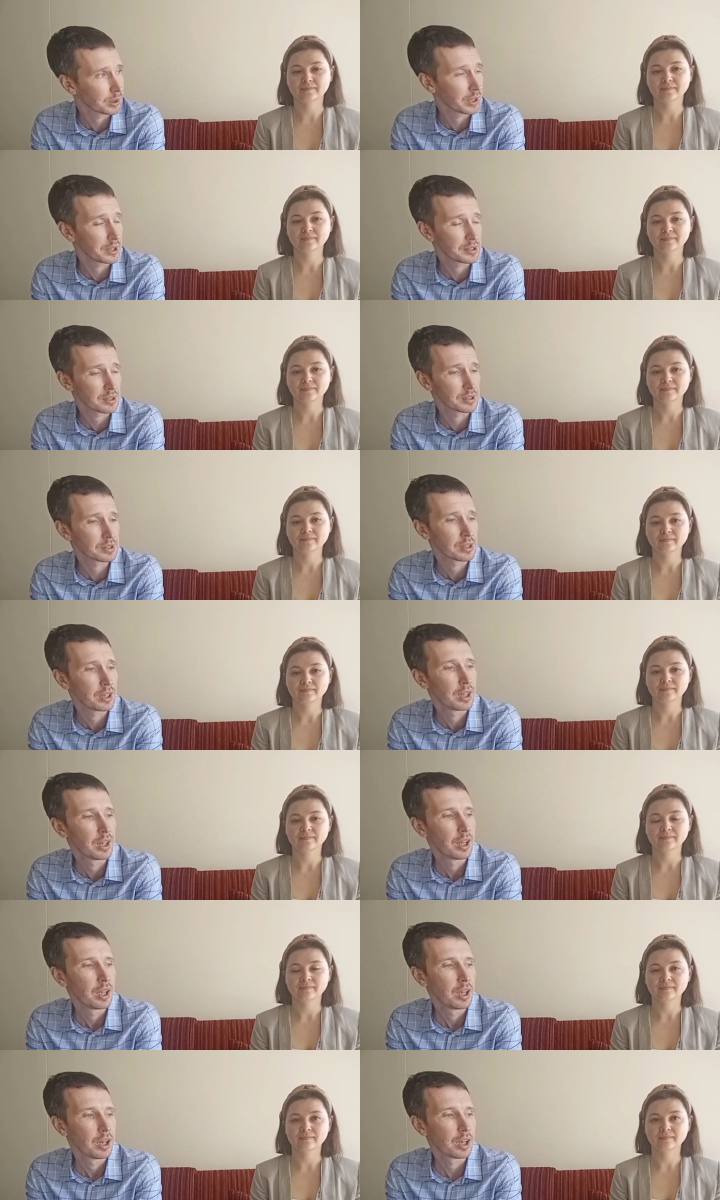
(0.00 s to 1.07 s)
Speaker 1: places.
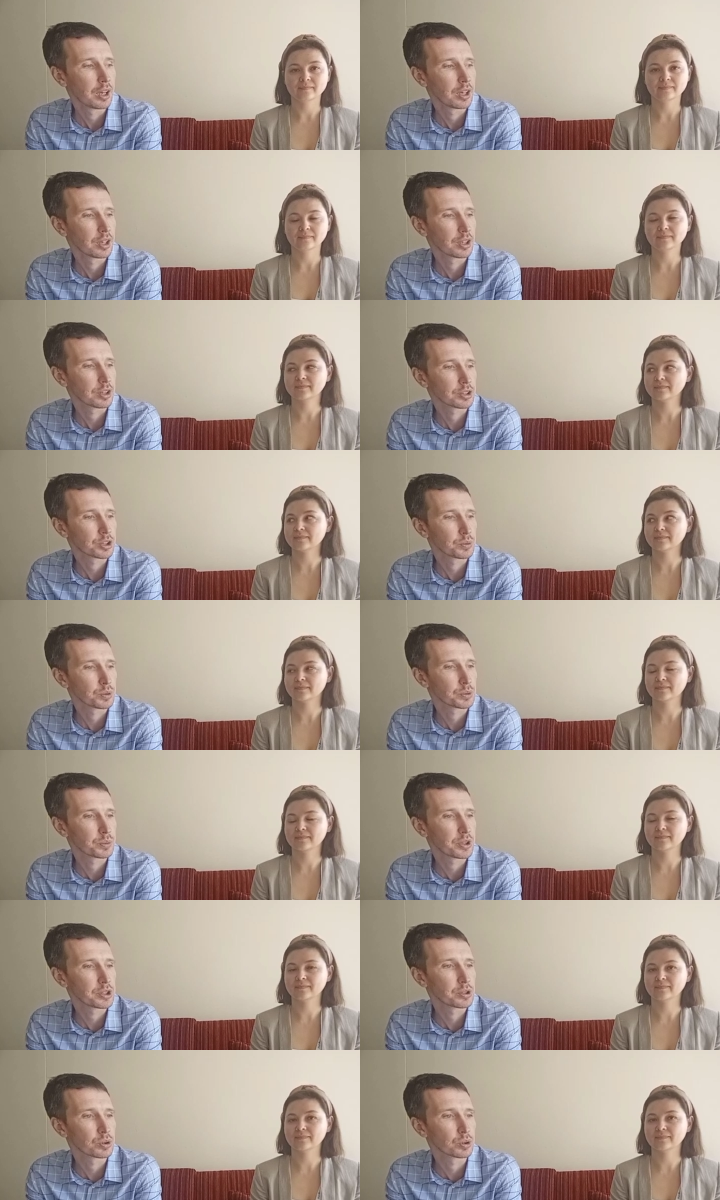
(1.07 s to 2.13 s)
Uh, she was
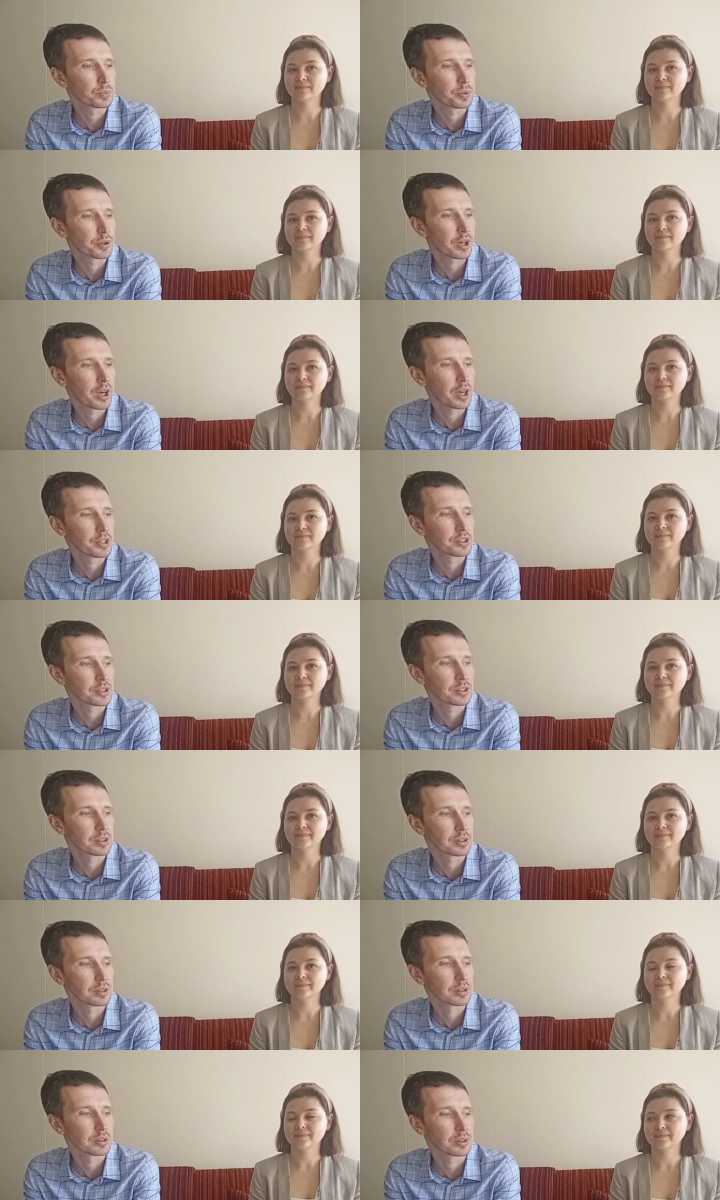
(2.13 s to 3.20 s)
very
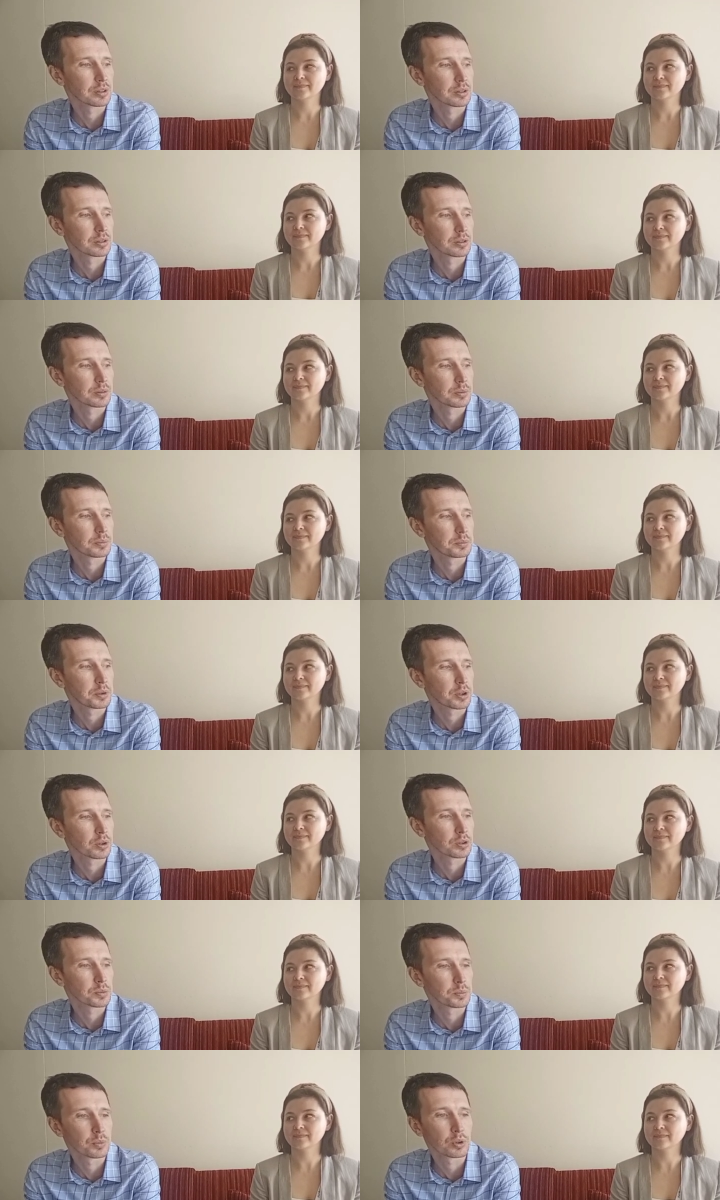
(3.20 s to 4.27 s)
surprised uh,
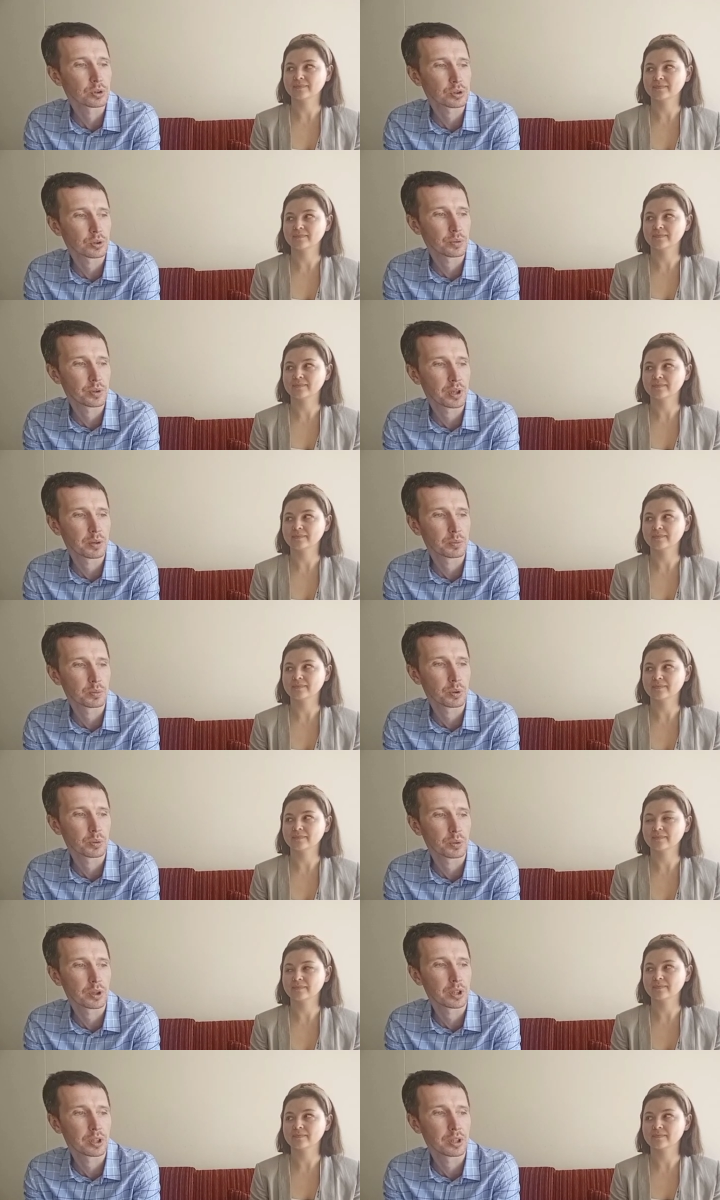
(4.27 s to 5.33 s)
because most of them were
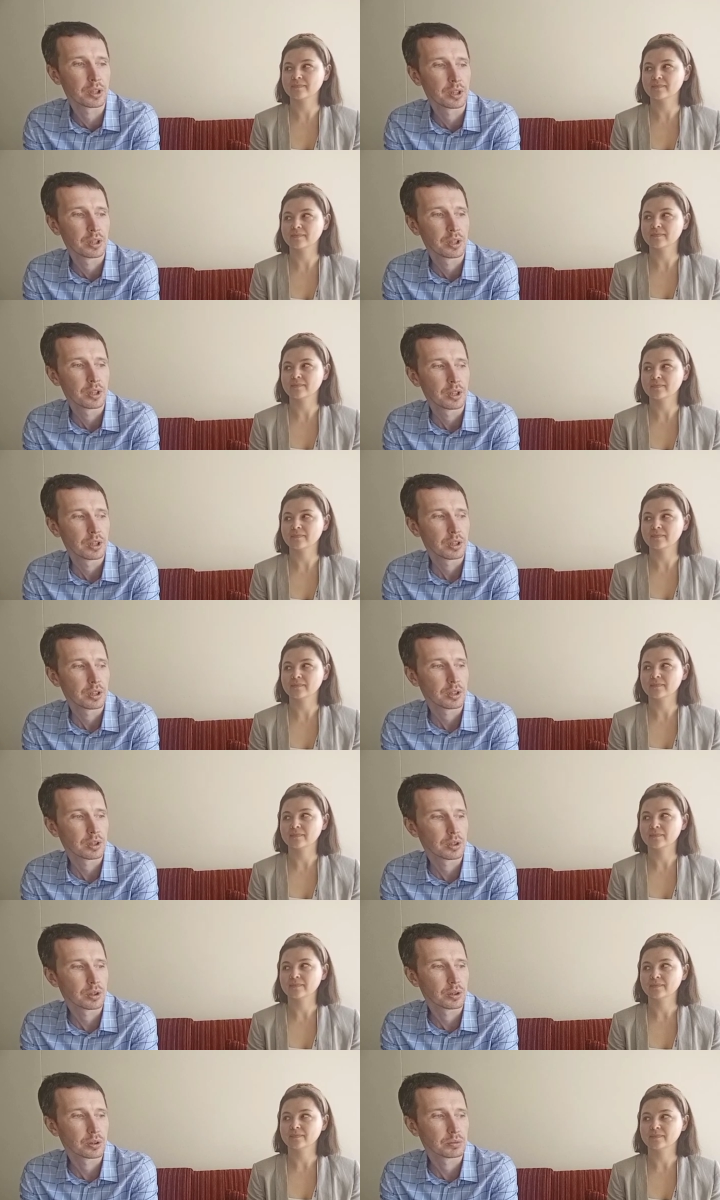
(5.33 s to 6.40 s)
very
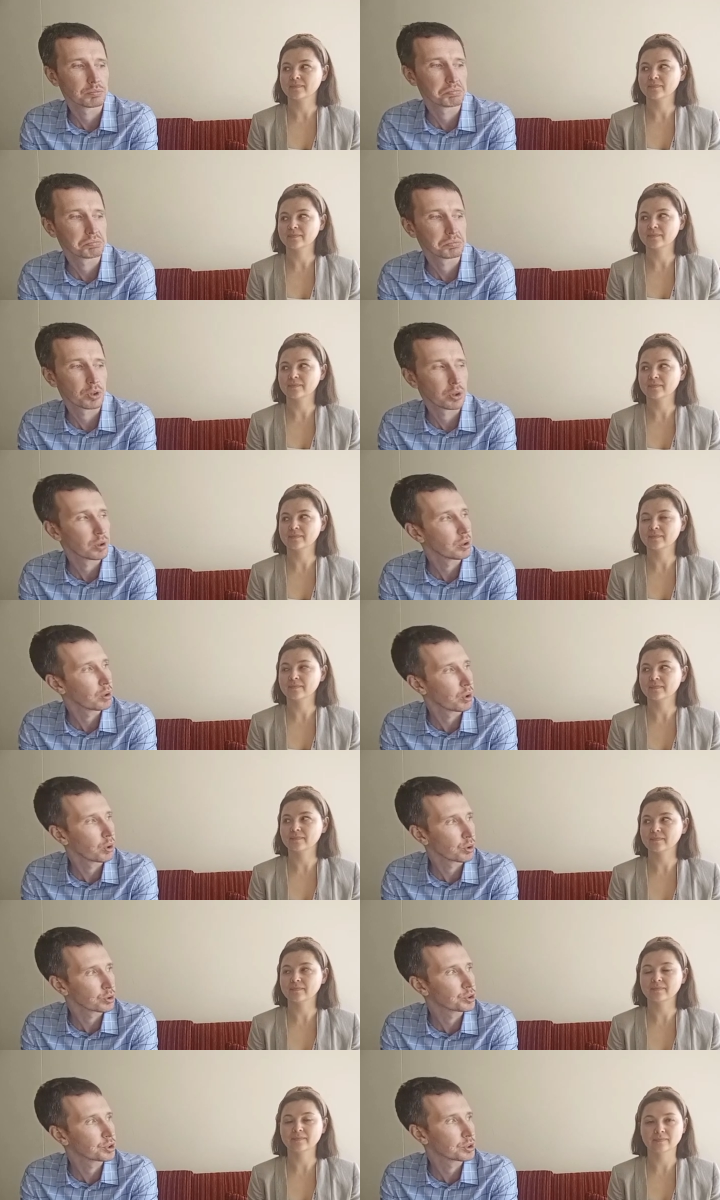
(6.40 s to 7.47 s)
uh,
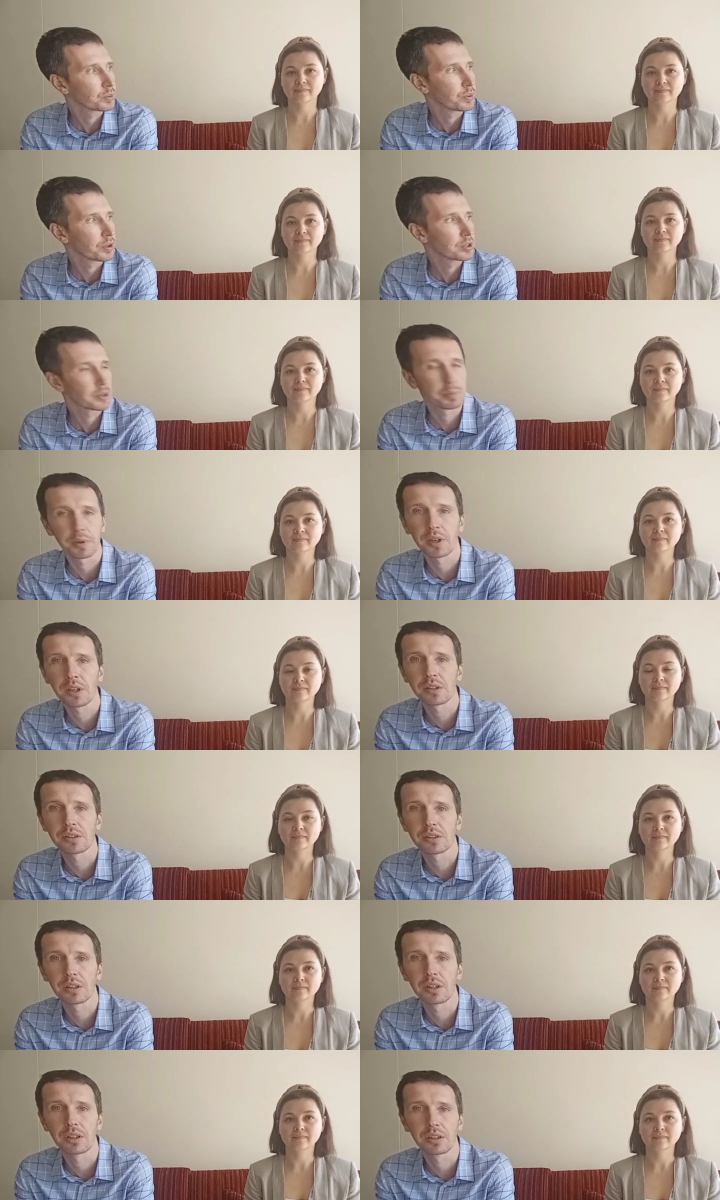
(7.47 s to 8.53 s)
urged with
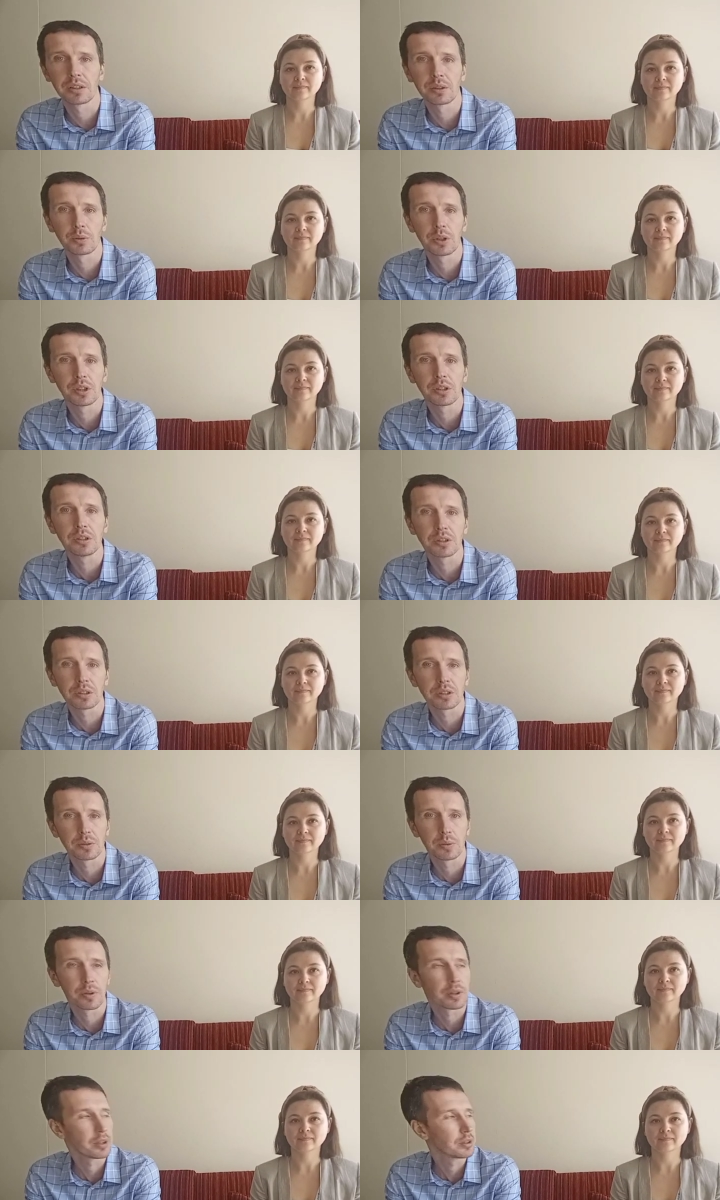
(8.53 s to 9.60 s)
space and they were
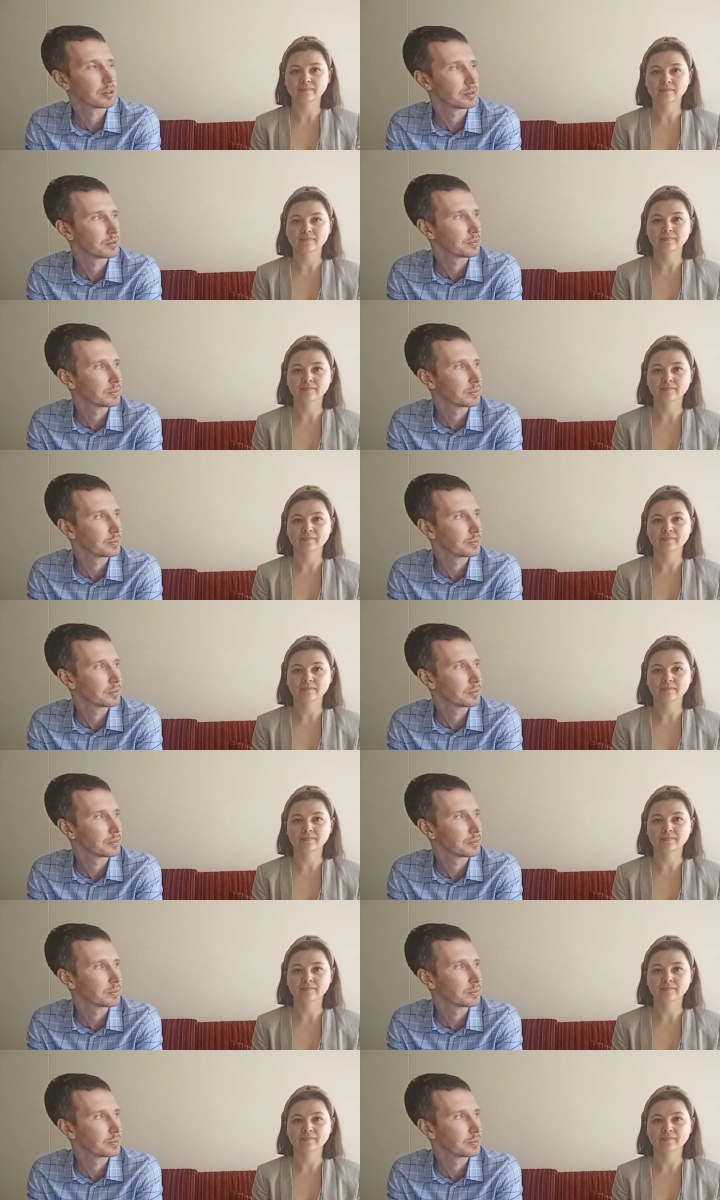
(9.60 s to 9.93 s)
interested in it.